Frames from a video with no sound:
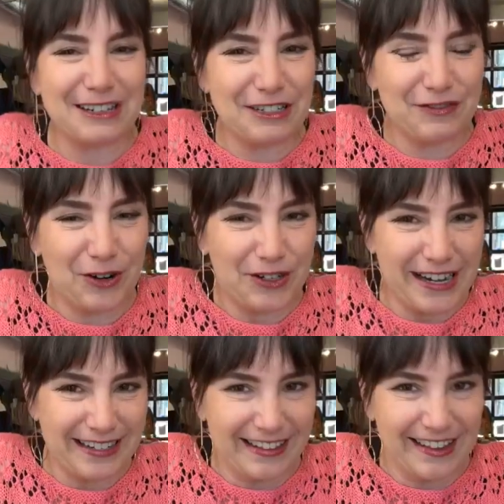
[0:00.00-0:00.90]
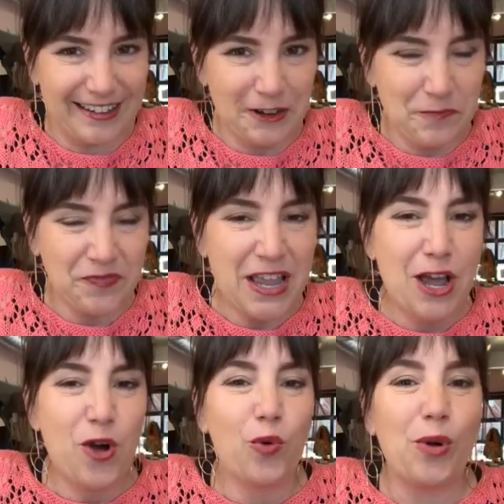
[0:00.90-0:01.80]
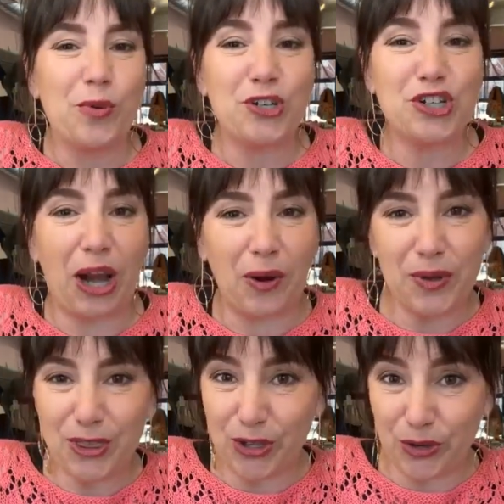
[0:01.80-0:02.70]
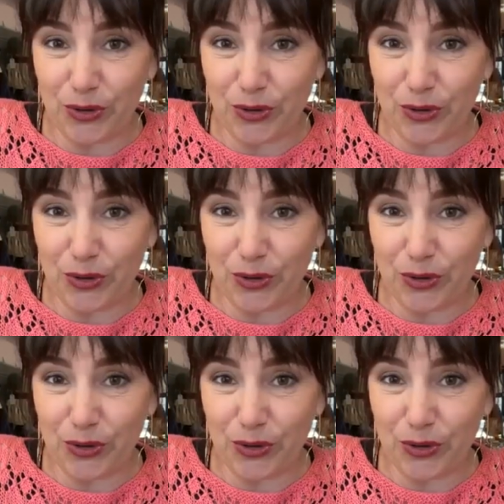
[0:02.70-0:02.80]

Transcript: this year's 4-day knit along. We will share with